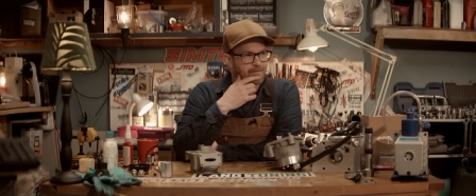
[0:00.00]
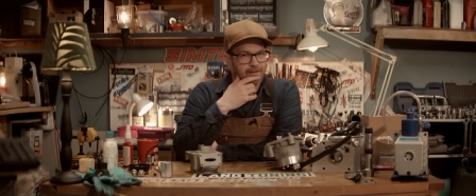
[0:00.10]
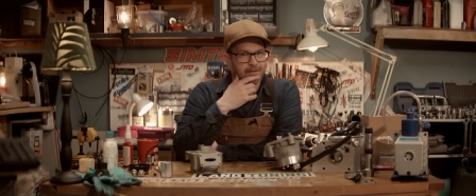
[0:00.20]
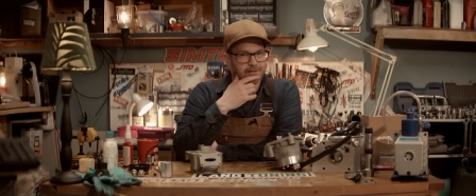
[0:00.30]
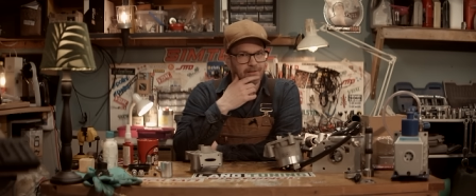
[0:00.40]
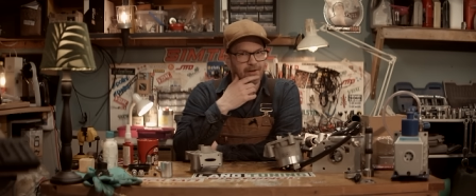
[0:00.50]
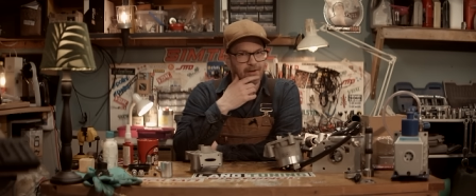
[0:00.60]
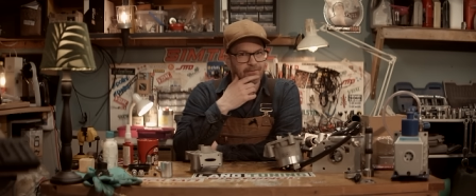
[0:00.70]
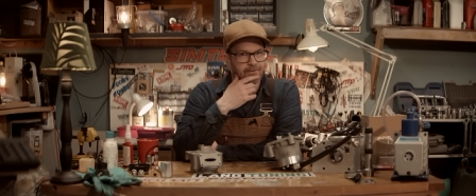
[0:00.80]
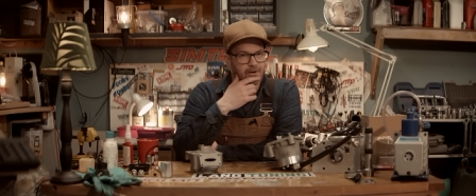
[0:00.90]
This is a
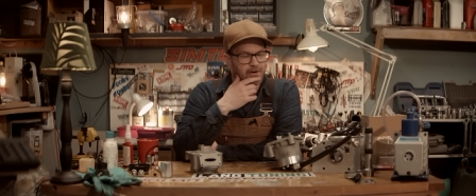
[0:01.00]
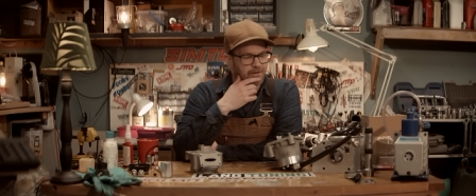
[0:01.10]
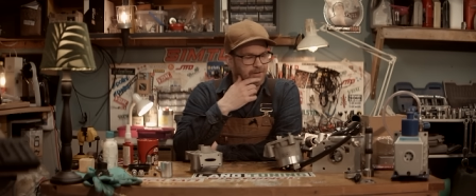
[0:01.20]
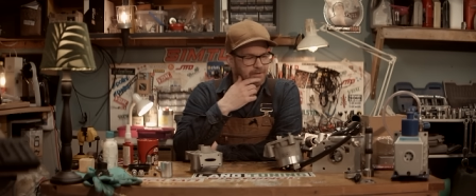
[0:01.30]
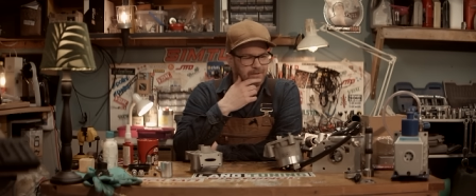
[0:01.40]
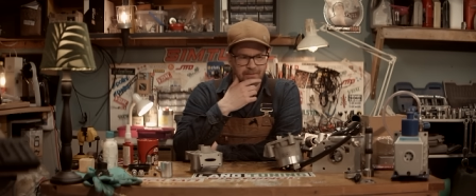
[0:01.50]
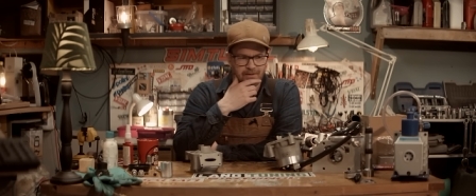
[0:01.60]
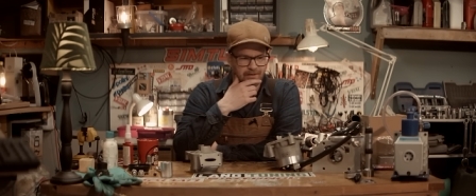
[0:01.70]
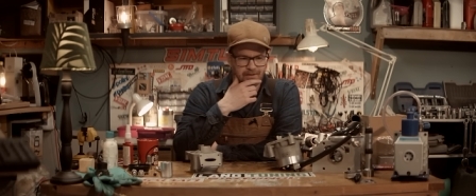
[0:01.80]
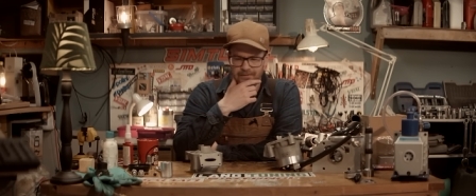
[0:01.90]
lot of talk in the
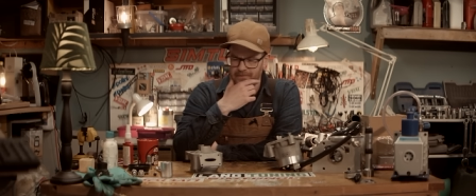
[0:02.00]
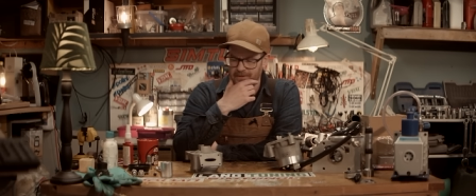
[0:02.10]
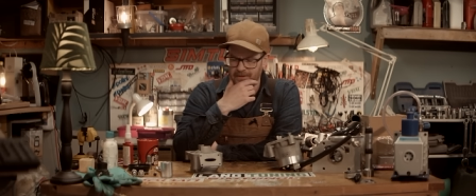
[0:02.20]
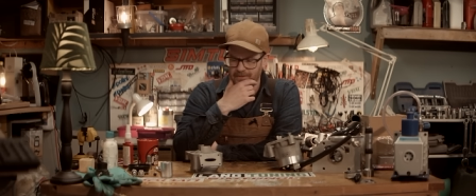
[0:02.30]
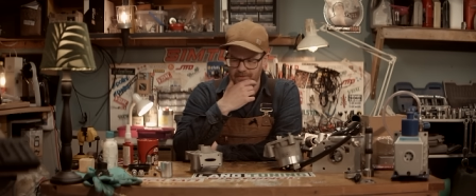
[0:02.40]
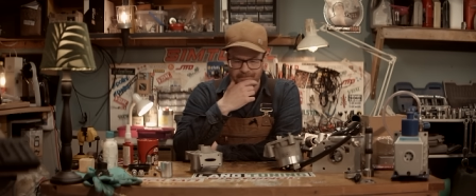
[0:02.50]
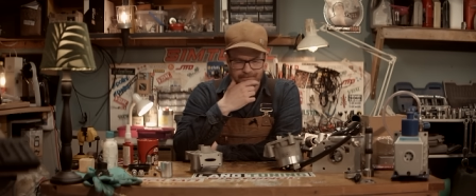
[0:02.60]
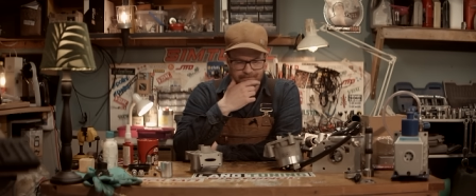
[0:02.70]
beginning of a video.